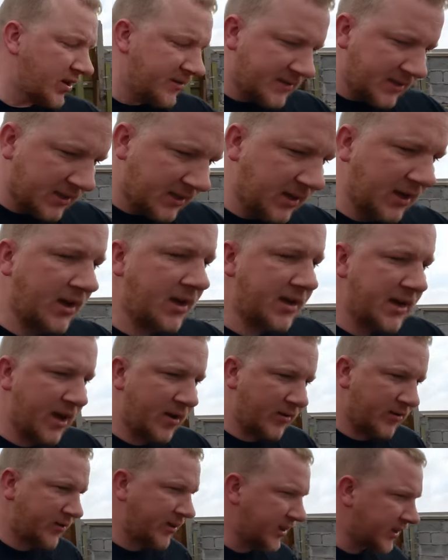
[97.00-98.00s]
of this car
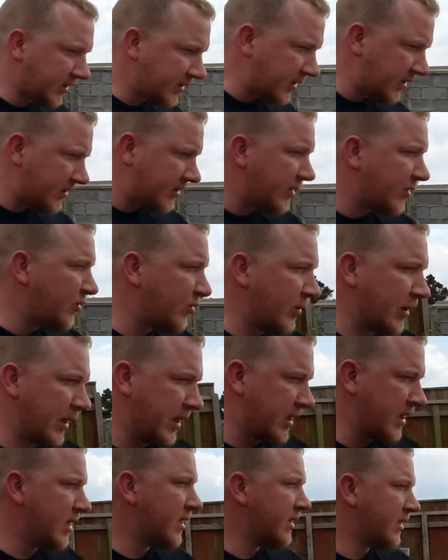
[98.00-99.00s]
now, thanks to
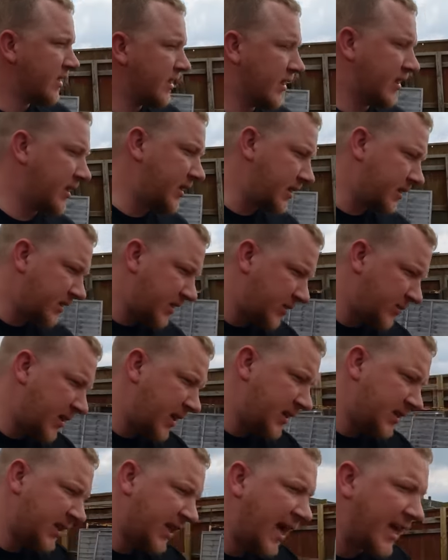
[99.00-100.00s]
Toby and his
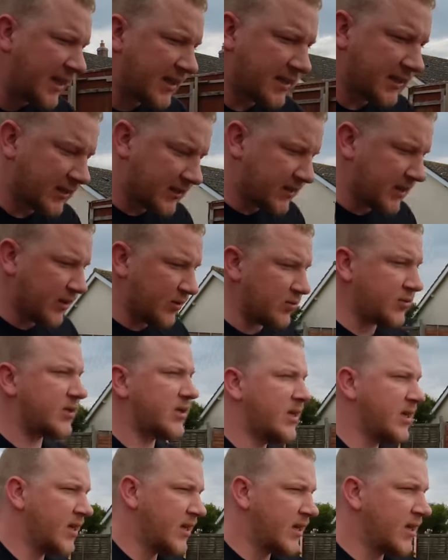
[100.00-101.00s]
amazing editing skills.
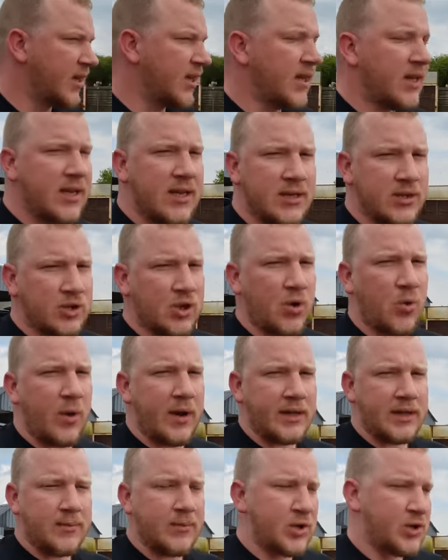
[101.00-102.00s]
It's
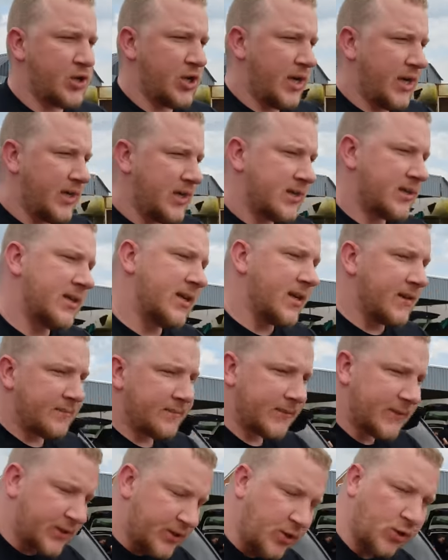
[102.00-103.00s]
quite the machine, isn't it?
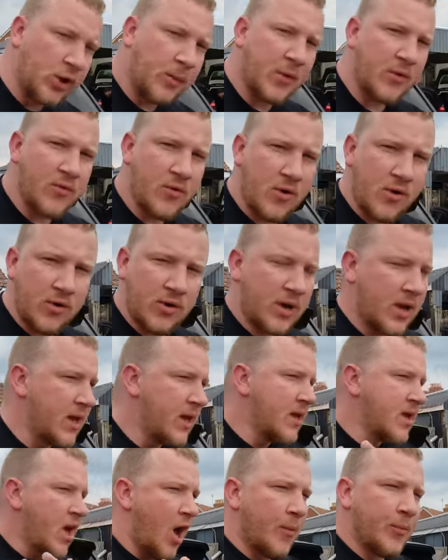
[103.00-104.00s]
And don't get me wrong,
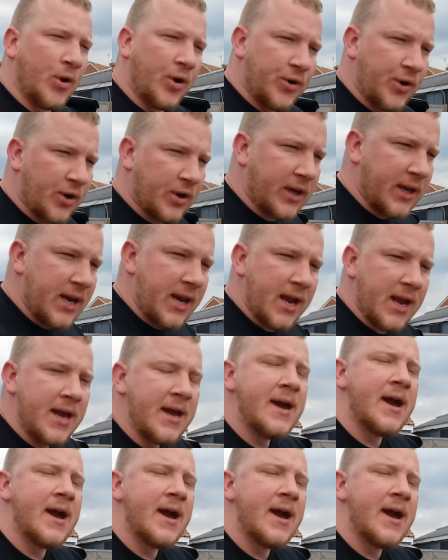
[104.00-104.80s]
I'm not knocking it